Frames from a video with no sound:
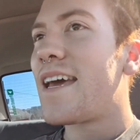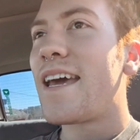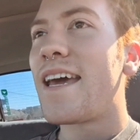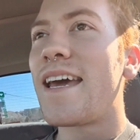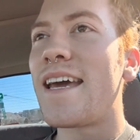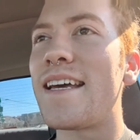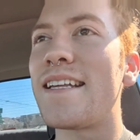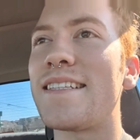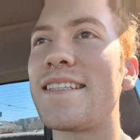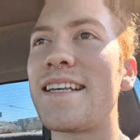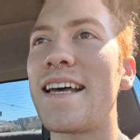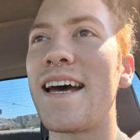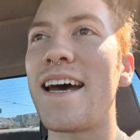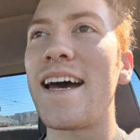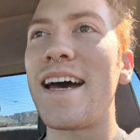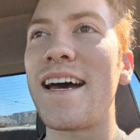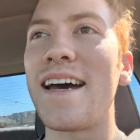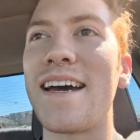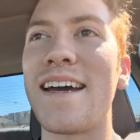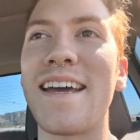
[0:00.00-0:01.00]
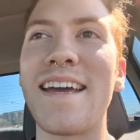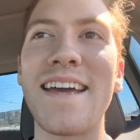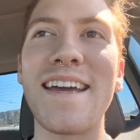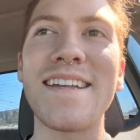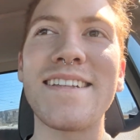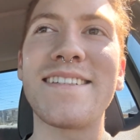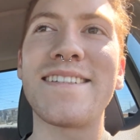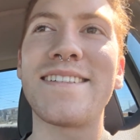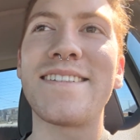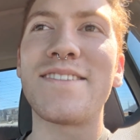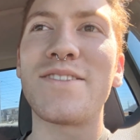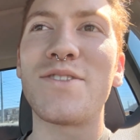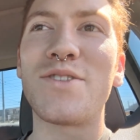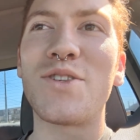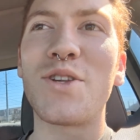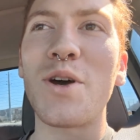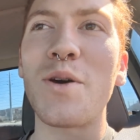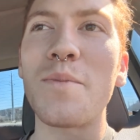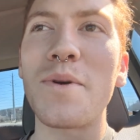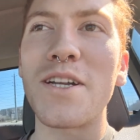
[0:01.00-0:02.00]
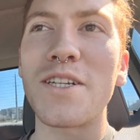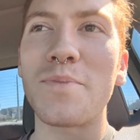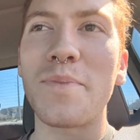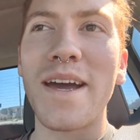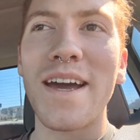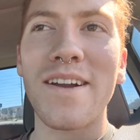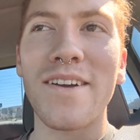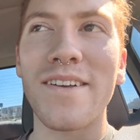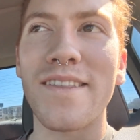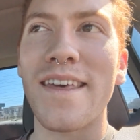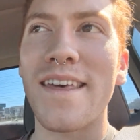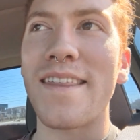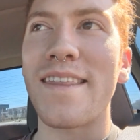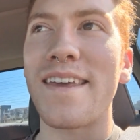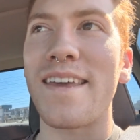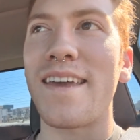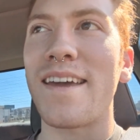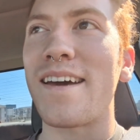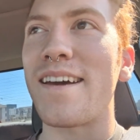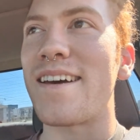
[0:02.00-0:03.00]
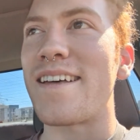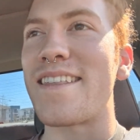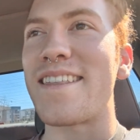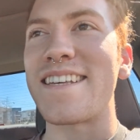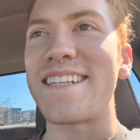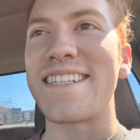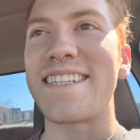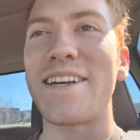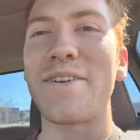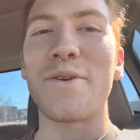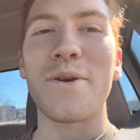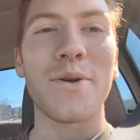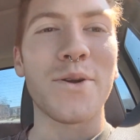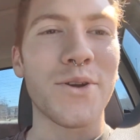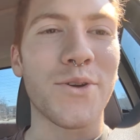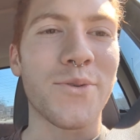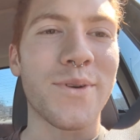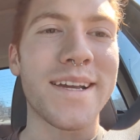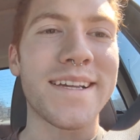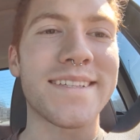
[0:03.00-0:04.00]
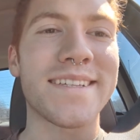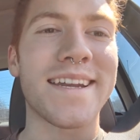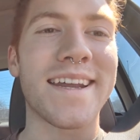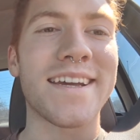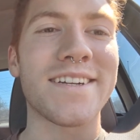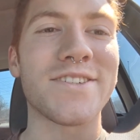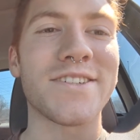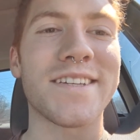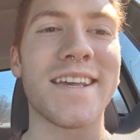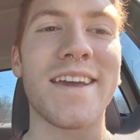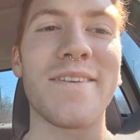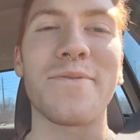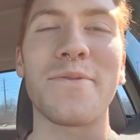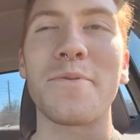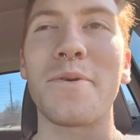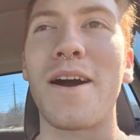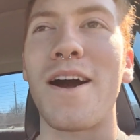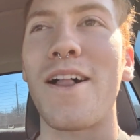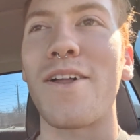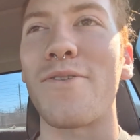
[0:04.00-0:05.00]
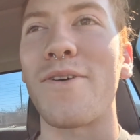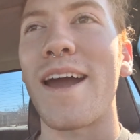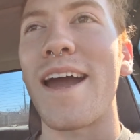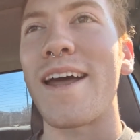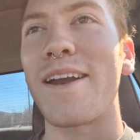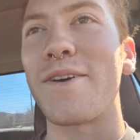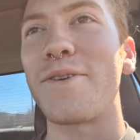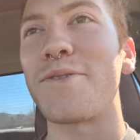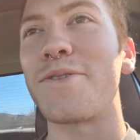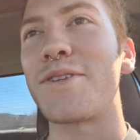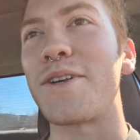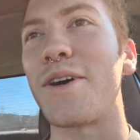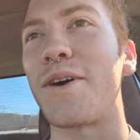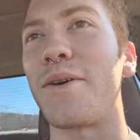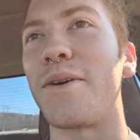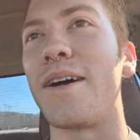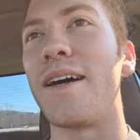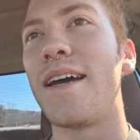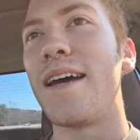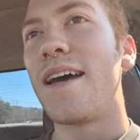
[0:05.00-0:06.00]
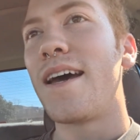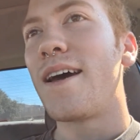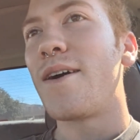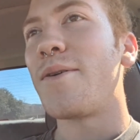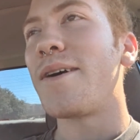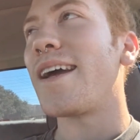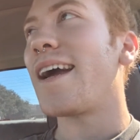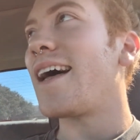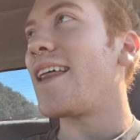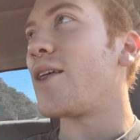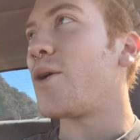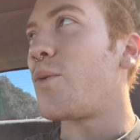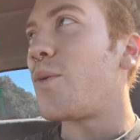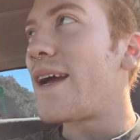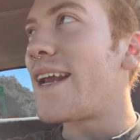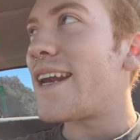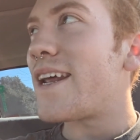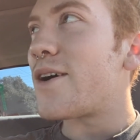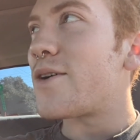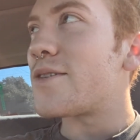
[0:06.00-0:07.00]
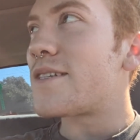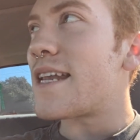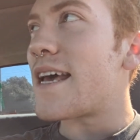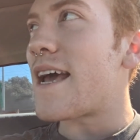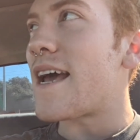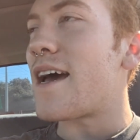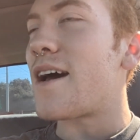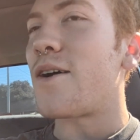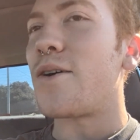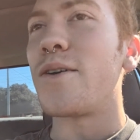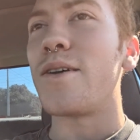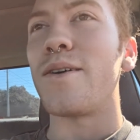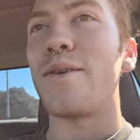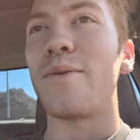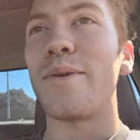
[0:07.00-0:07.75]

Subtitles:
It's so much better than the 0 degrees that I just came from Colorado. So we got the windows down.